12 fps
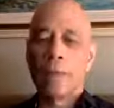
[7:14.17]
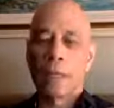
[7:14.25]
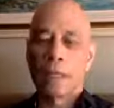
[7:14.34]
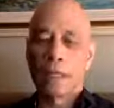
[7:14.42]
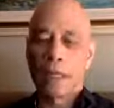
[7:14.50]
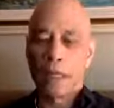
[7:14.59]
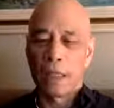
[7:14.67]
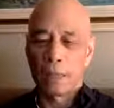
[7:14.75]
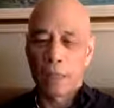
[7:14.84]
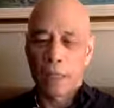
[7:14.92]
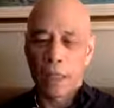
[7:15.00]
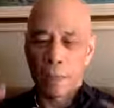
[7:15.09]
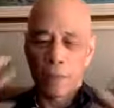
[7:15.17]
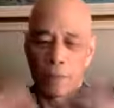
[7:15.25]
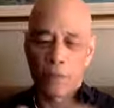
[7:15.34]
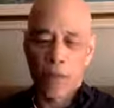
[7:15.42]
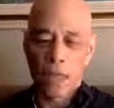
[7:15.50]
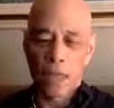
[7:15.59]
But they
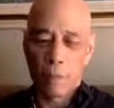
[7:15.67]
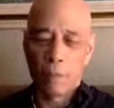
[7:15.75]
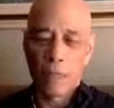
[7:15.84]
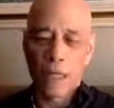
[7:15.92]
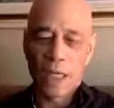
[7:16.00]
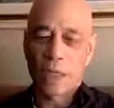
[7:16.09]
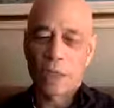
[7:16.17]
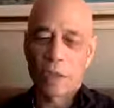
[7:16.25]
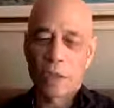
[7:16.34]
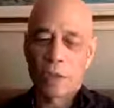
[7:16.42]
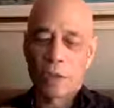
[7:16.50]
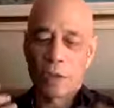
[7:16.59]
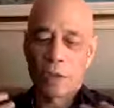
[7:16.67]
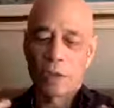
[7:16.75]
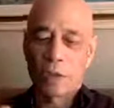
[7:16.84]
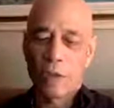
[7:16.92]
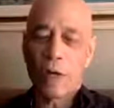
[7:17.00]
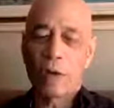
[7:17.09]
profess to be, and there was it's
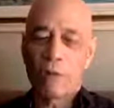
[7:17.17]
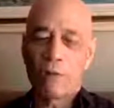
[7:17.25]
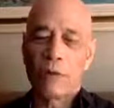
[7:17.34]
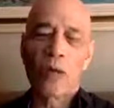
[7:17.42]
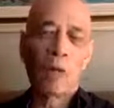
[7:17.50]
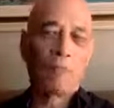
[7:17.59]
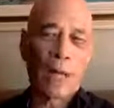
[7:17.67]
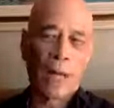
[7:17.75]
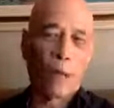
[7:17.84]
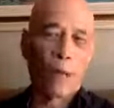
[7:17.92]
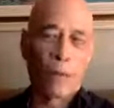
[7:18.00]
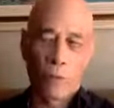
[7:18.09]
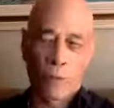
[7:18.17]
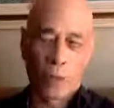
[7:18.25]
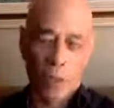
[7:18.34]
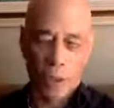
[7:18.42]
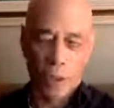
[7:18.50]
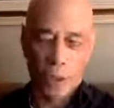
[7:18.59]
very, very powerful
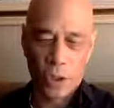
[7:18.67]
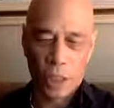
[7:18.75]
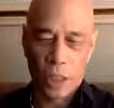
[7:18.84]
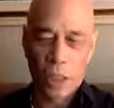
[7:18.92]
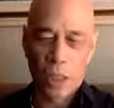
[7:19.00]
energy.